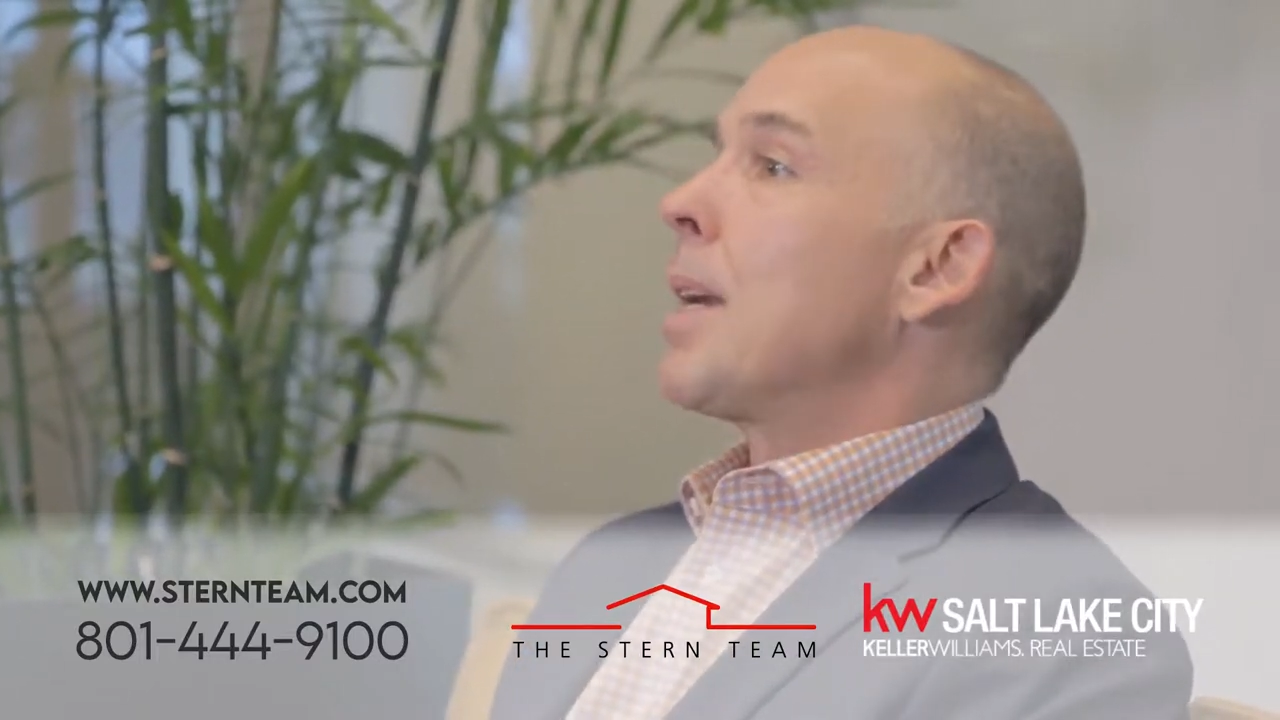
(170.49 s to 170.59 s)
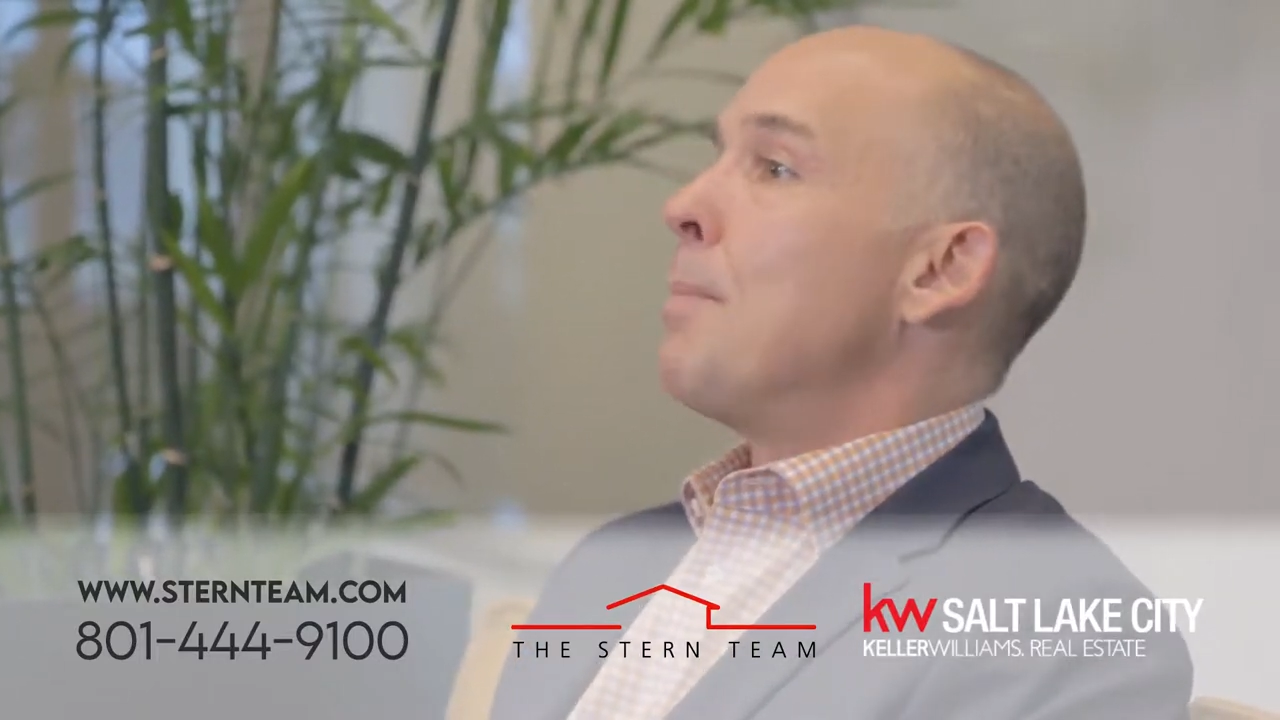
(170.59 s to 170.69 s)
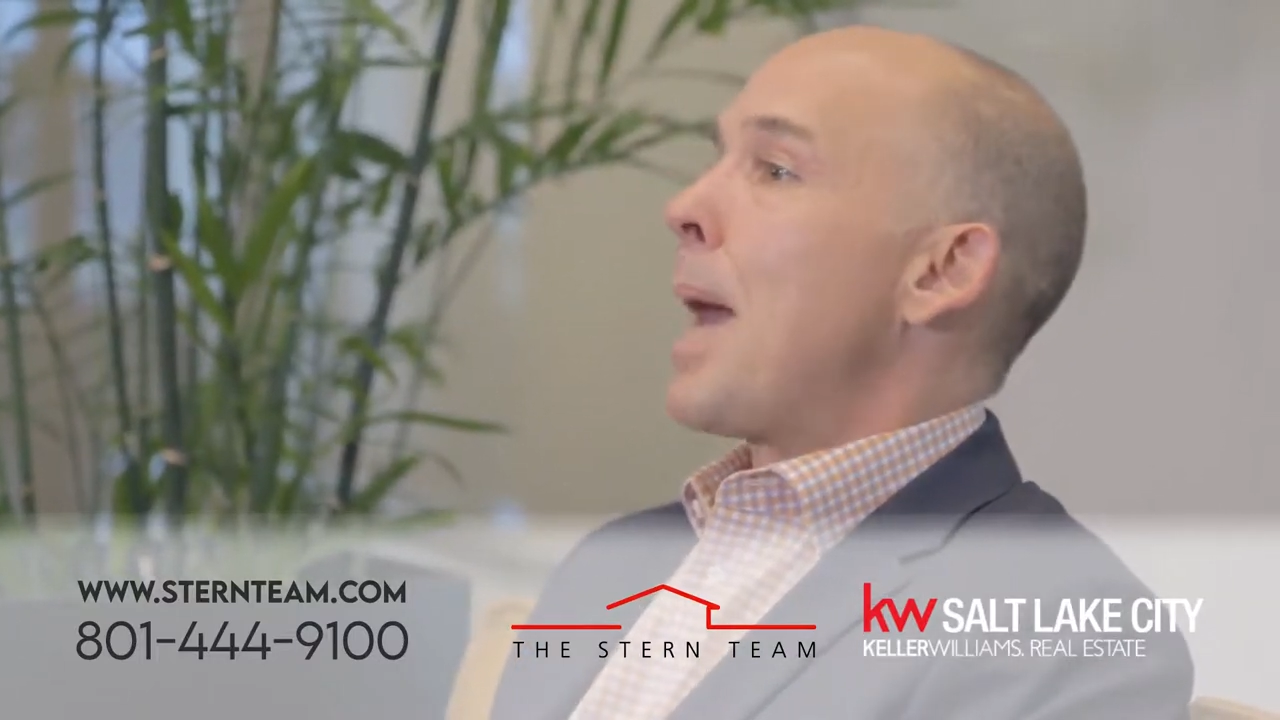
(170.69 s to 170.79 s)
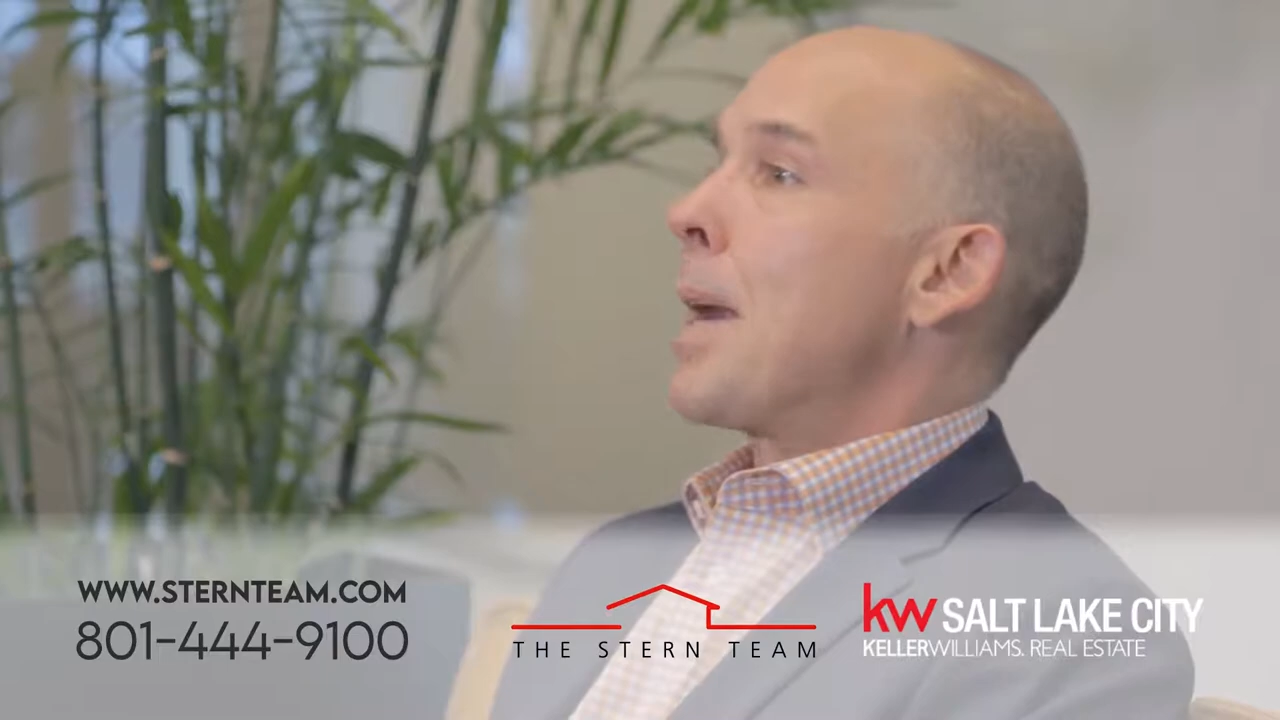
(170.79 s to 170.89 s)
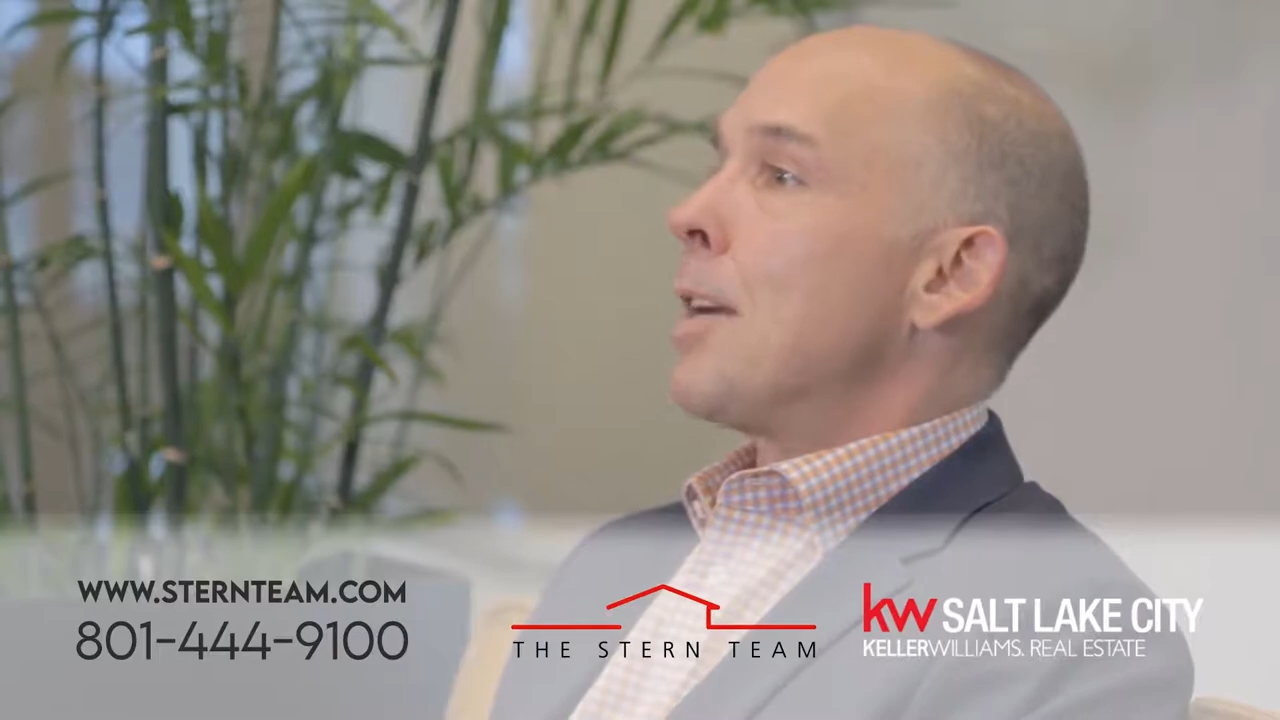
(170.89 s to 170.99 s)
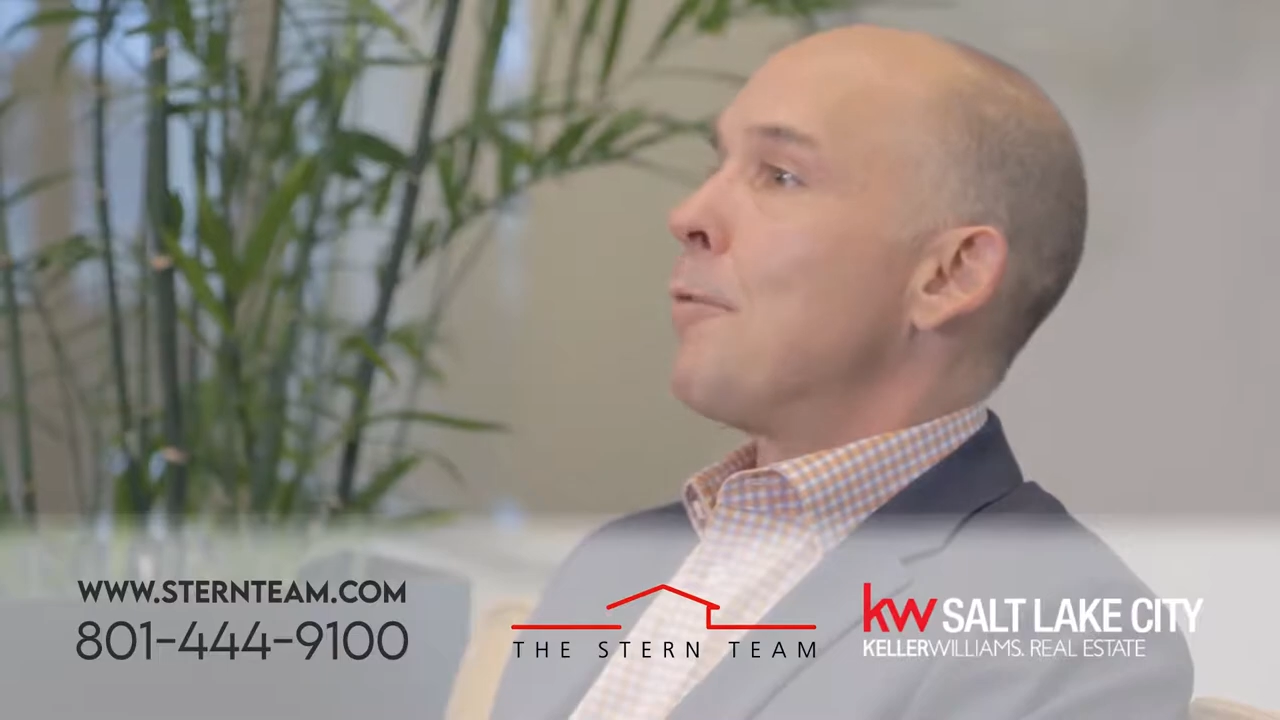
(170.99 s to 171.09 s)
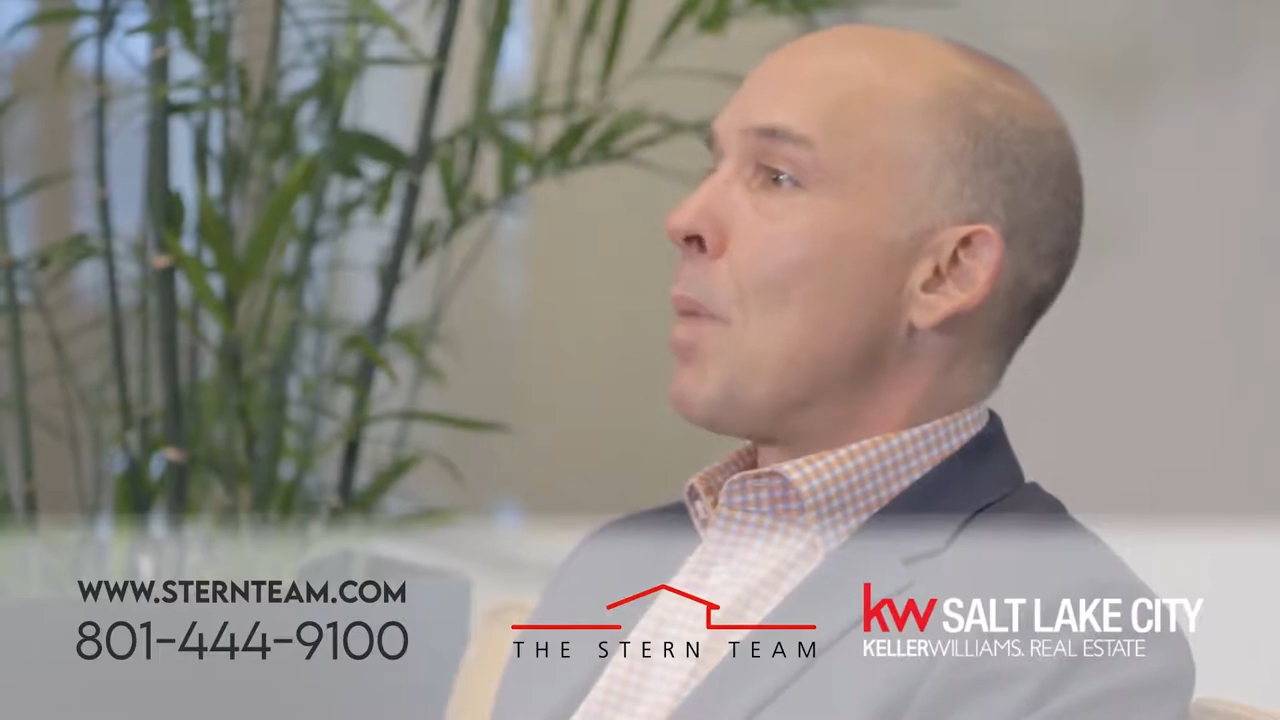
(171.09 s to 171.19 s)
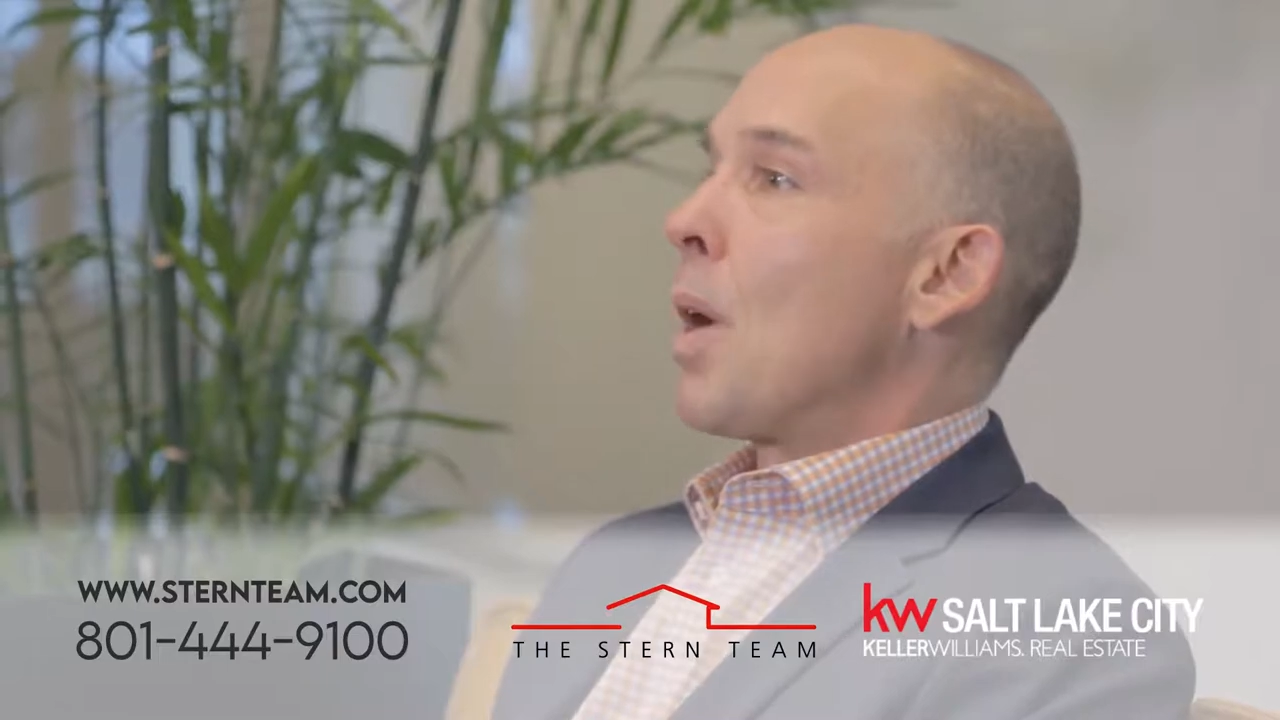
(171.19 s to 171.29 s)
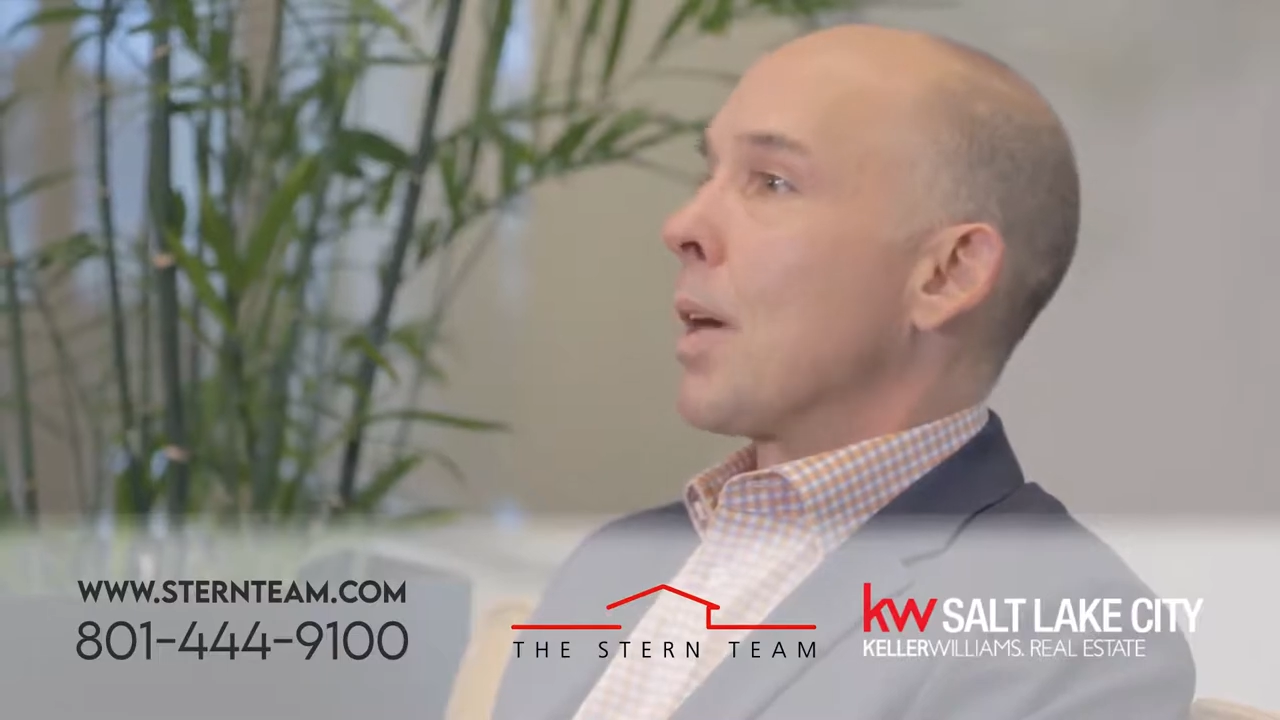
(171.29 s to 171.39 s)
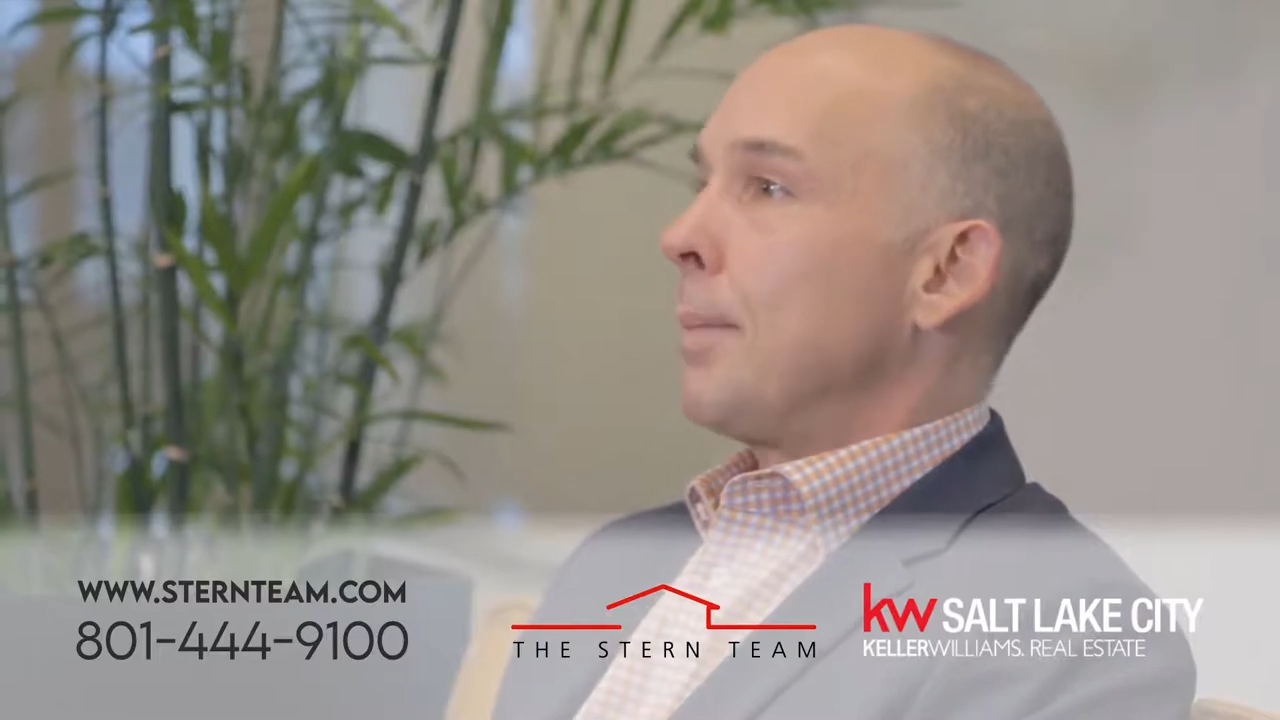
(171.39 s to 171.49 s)
competitive
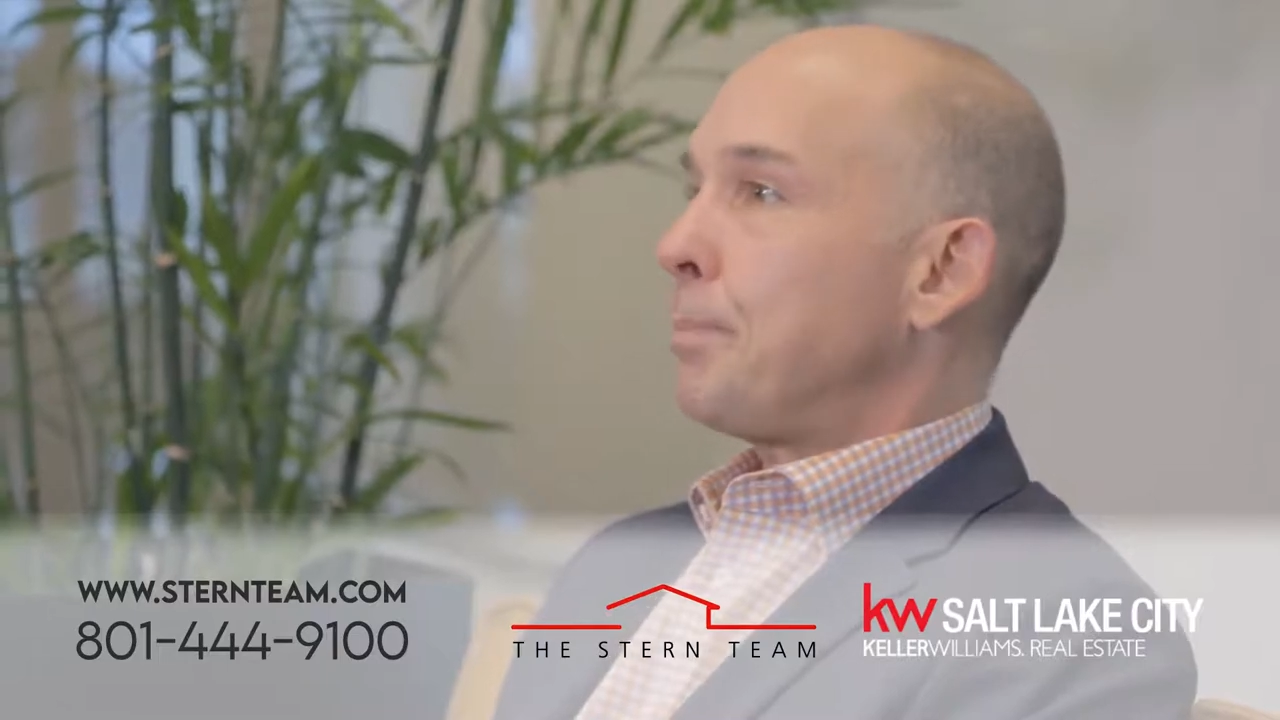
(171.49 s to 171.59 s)
market.